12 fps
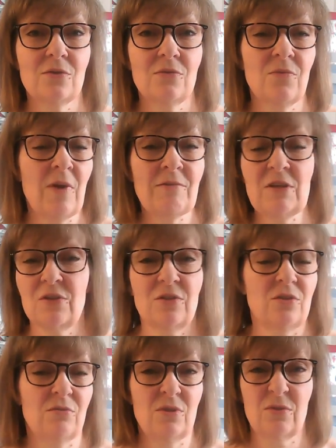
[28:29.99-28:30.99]
very good
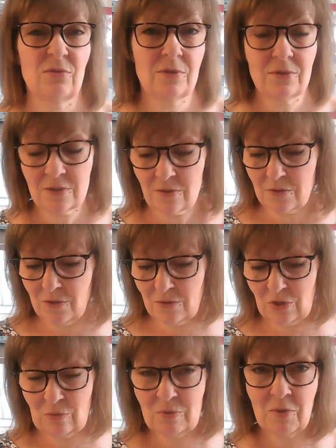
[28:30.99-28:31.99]
tutorials on
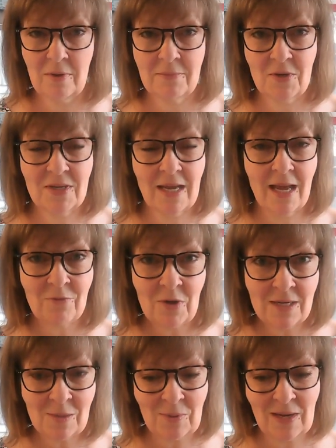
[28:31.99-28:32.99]
YouTube, so I'm going to have a
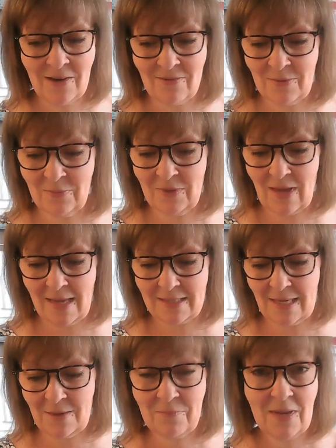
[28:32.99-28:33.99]
little play around with
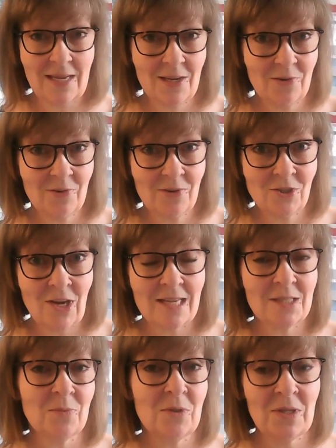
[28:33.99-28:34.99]
that and make her a
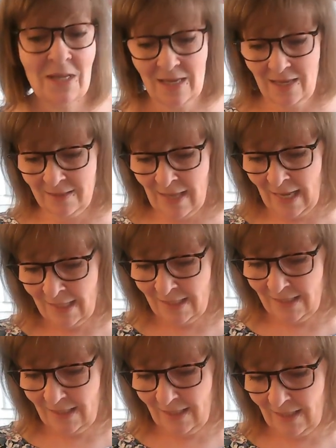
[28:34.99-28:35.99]
dress. Well,
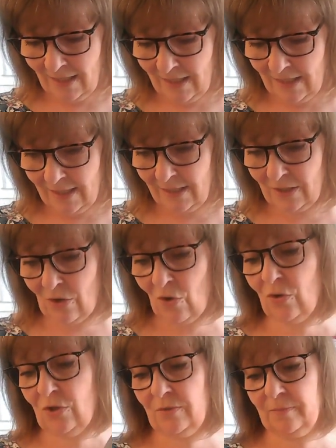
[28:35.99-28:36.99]
that has
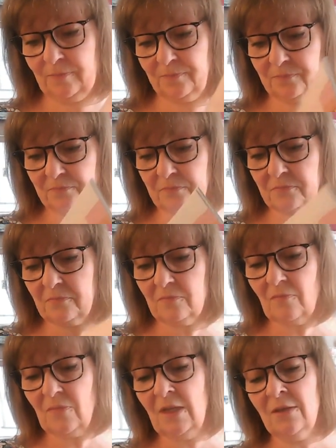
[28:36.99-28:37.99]
got,
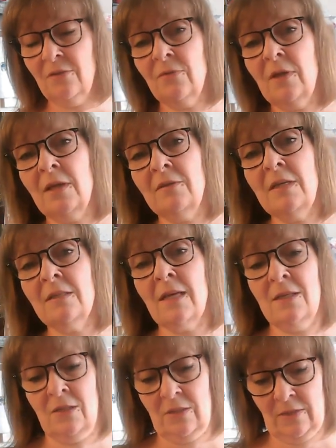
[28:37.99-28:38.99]
I think
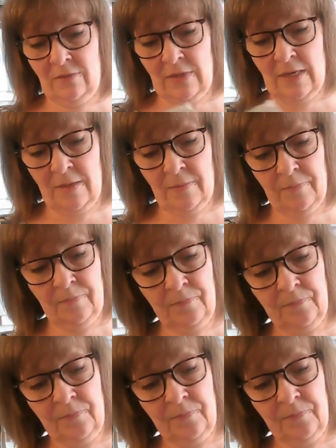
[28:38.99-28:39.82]
that looks um,